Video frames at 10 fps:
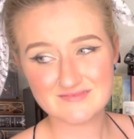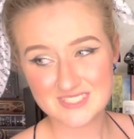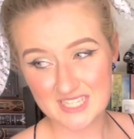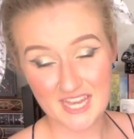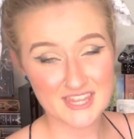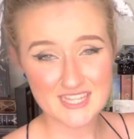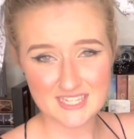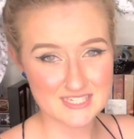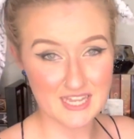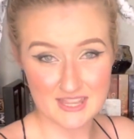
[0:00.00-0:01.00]
I think
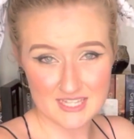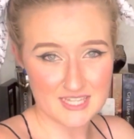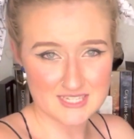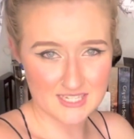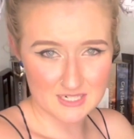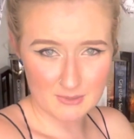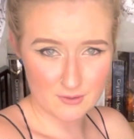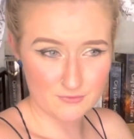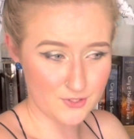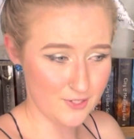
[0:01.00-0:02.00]
that's the end of my
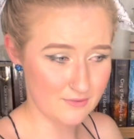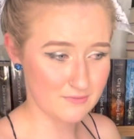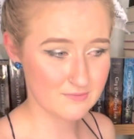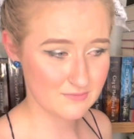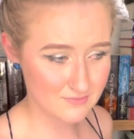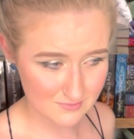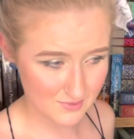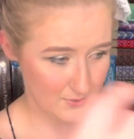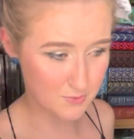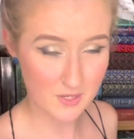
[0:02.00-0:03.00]
review. It
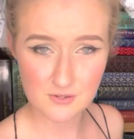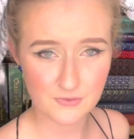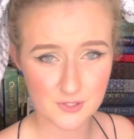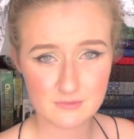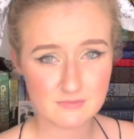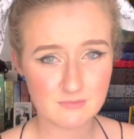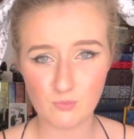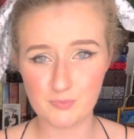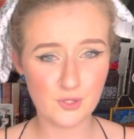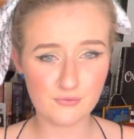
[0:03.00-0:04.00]
was wonderful.
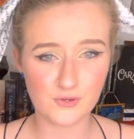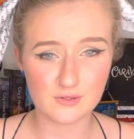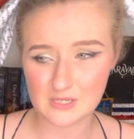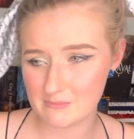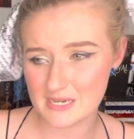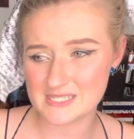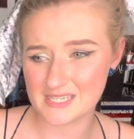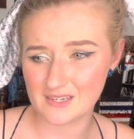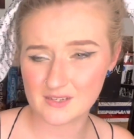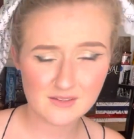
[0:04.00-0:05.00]
Beautiful.
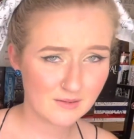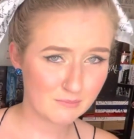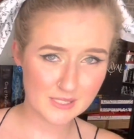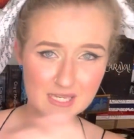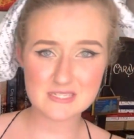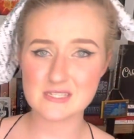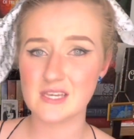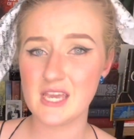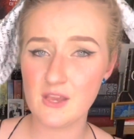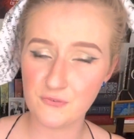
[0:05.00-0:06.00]
Amazing. Please,
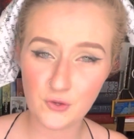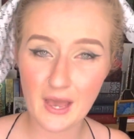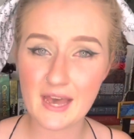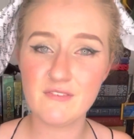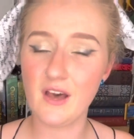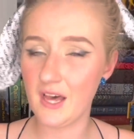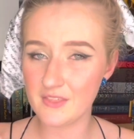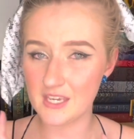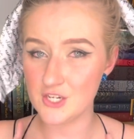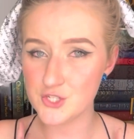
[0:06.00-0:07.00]
if you have other
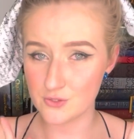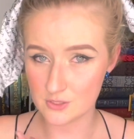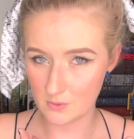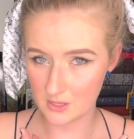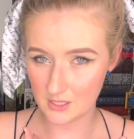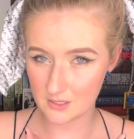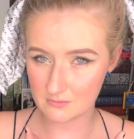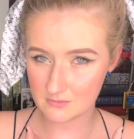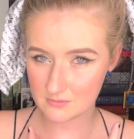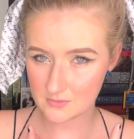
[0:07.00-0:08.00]
issues with it,
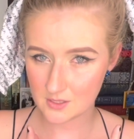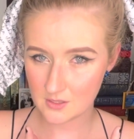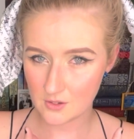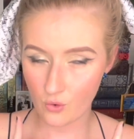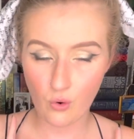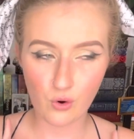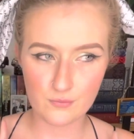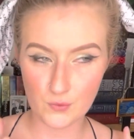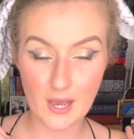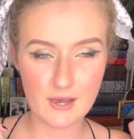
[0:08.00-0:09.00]
or if
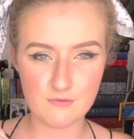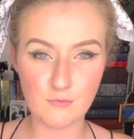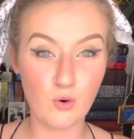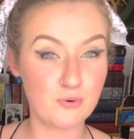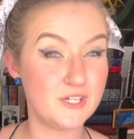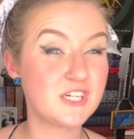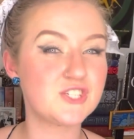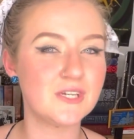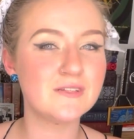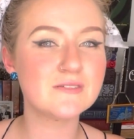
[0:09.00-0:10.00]
you have more
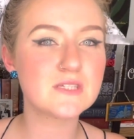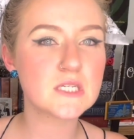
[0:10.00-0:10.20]
predictions,